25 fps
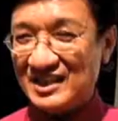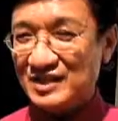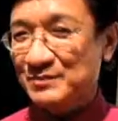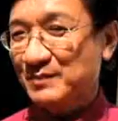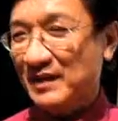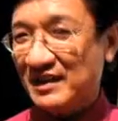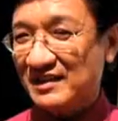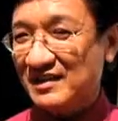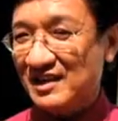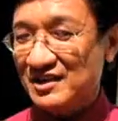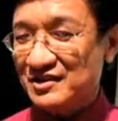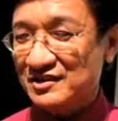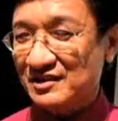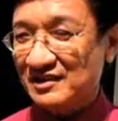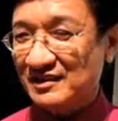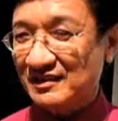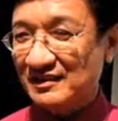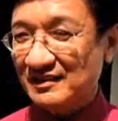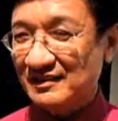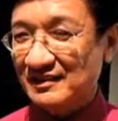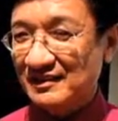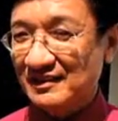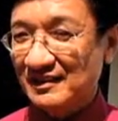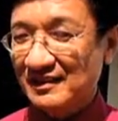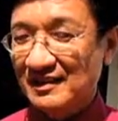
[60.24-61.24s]
expectation.
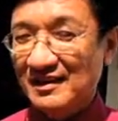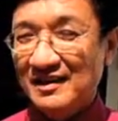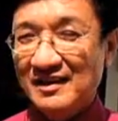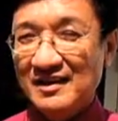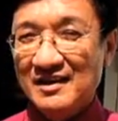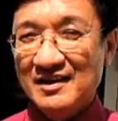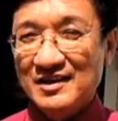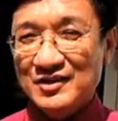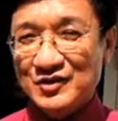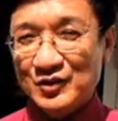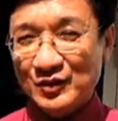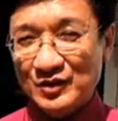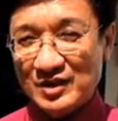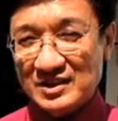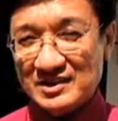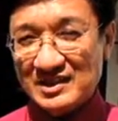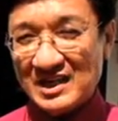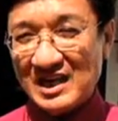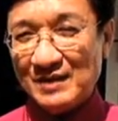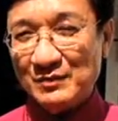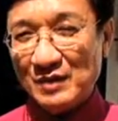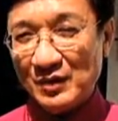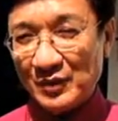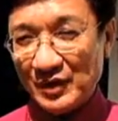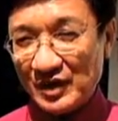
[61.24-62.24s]
So this
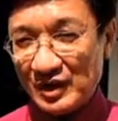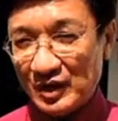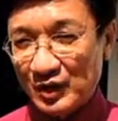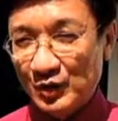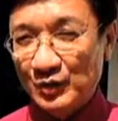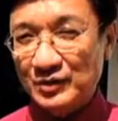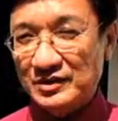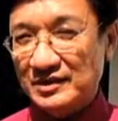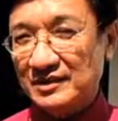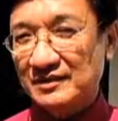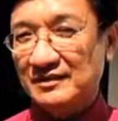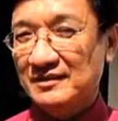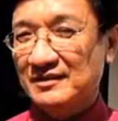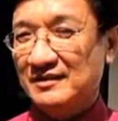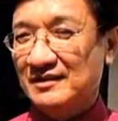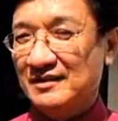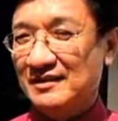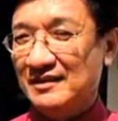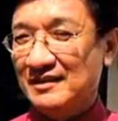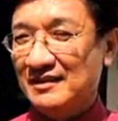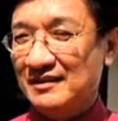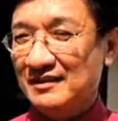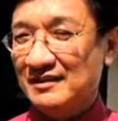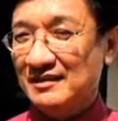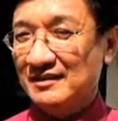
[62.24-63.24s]
time I'll include
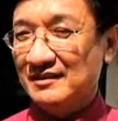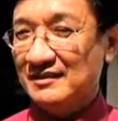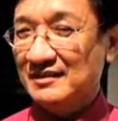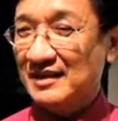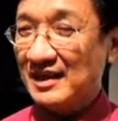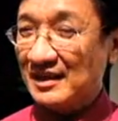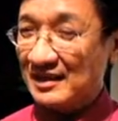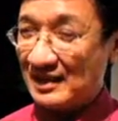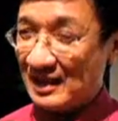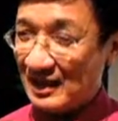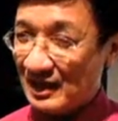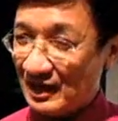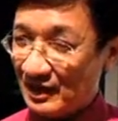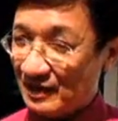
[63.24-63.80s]
that